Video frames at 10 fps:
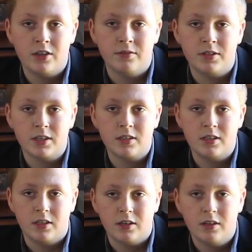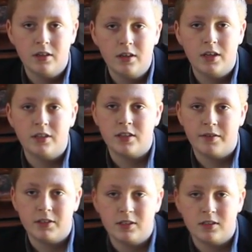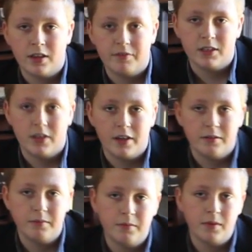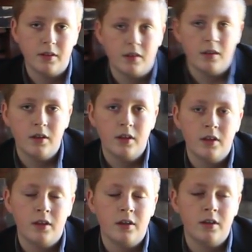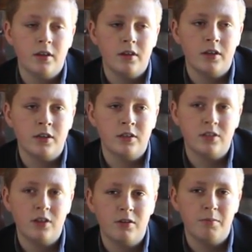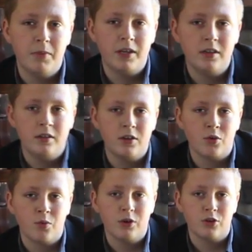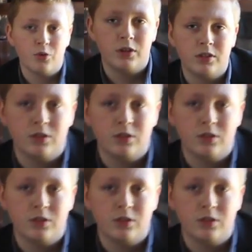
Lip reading: he graduated in 1778. Webster wanted to continue his education by studying law,